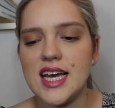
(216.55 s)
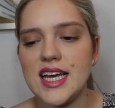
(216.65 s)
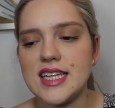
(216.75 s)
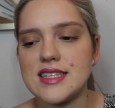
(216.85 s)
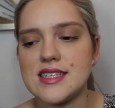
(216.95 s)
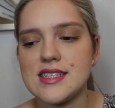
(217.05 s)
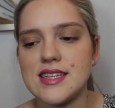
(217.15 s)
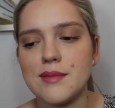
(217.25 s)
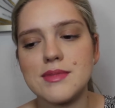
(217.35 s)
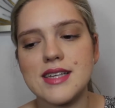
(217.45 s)
It
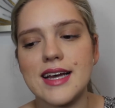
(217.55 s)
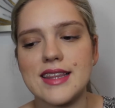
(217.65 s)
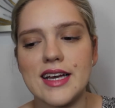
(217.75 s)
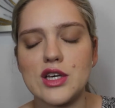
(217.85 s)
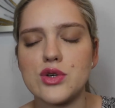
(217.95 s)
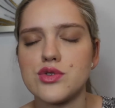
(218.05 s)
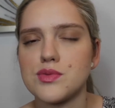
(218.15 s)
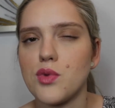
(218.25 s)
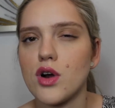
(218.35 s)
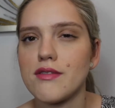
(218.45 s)
seems like they use
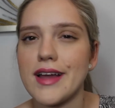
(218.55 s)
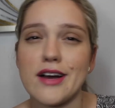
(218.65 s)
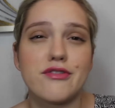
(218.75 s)
more of like